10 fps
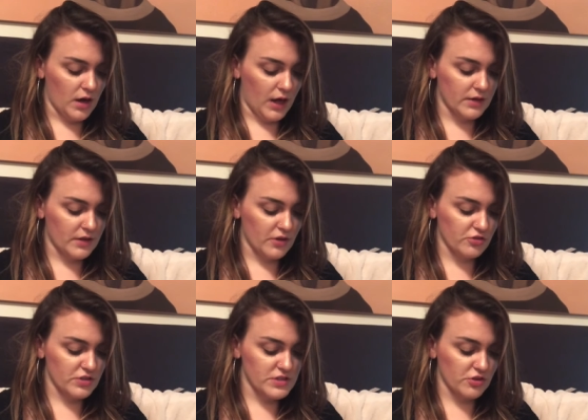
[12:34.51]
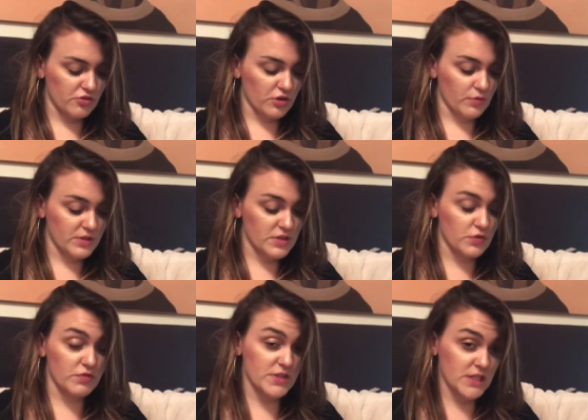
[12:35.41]
eyelash conditioner retails
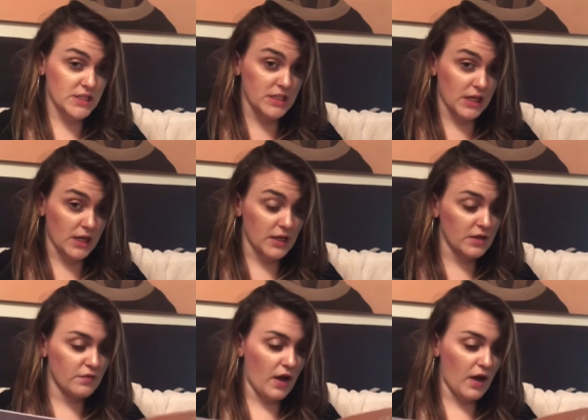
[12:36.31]
for $69.95.